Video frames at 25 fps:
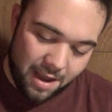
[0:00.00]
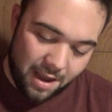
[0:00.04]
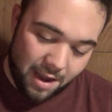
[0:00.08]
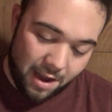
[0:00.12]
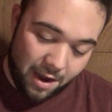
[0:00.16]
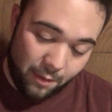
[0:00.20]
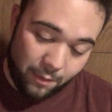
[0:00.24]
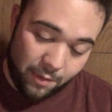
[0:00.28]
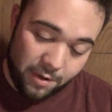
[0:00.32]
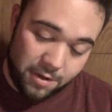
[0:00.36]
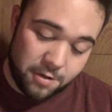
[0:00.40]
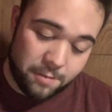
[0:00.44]

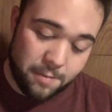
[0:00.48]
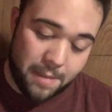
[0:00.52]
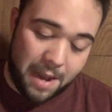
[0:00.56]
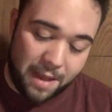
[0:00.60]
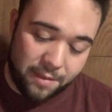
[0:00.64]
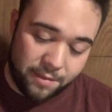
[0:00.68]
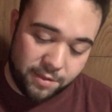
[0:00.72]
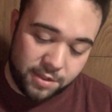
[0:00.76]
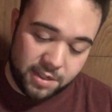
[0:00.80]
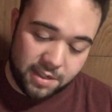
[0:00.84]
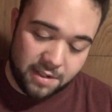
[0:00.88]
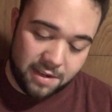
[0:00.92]
Richard
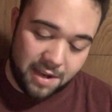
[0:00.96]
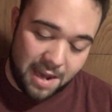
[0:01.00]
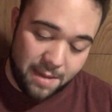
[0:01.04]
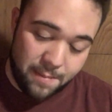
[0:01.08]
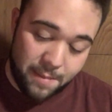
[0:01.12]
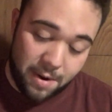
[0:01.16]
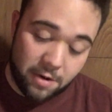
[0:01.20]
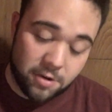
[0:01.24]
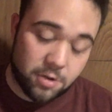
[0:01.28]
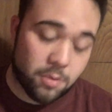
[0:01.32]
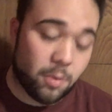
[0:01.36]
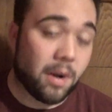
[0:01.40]
Matheson,
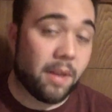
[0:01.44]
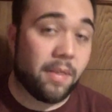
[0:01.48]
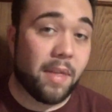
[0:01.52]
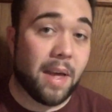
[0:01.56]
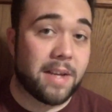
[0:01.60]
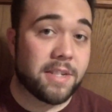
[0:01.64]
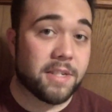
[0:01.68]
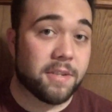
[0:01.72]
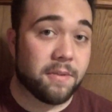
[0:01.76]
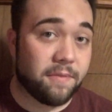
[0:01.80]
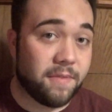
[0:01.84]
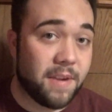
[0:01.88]
Nightmare at
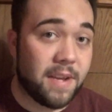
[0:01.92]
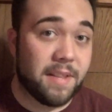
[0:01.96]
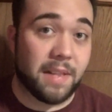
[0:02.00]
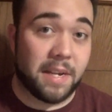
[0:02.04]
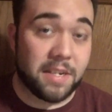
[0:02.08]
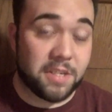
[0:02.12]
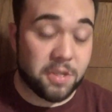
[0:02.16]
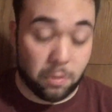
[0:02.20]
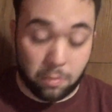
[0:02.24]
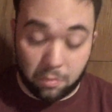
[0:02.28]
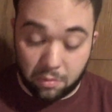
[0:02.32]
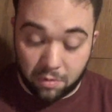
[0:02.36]
20,000 Feet.
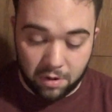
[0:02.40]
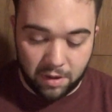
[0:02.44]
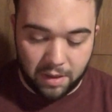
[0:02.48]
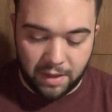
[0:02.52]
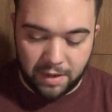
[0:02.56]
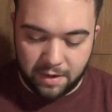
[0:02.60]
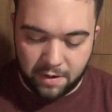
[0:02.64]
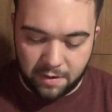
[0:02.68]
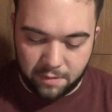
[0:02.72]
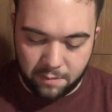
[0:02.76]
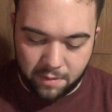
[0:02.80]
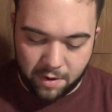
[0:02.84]
That's a really
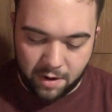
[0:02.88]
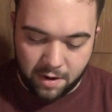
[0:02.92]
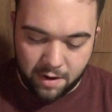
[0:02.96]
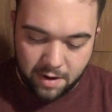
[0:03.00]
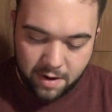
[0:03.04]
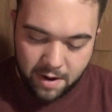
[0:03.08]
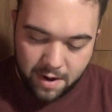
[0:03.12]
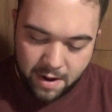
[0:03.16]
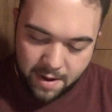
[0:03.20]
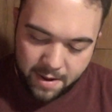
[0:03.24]
good one.